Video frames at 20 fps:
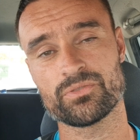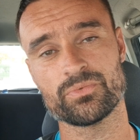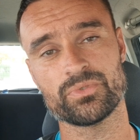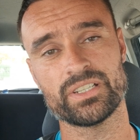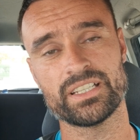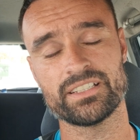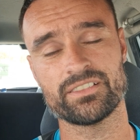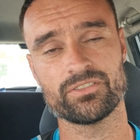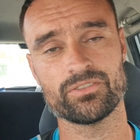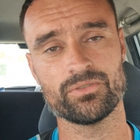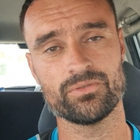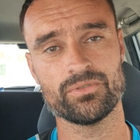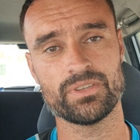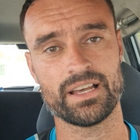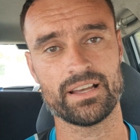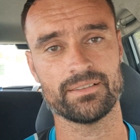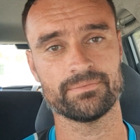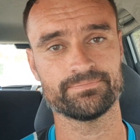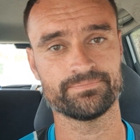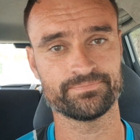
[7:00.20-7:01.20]
you wouldn't need to do
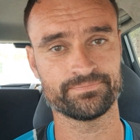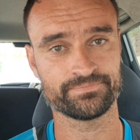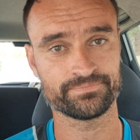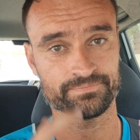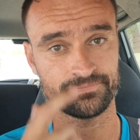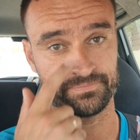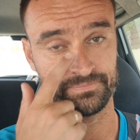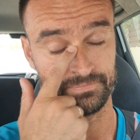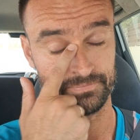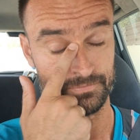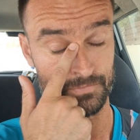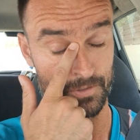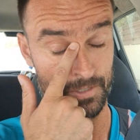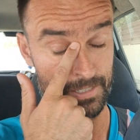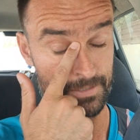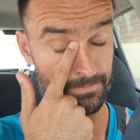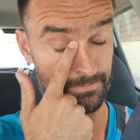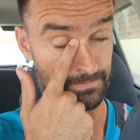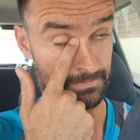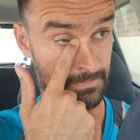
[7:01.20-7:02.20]
that,
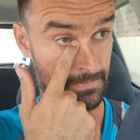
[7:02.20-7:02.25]
right?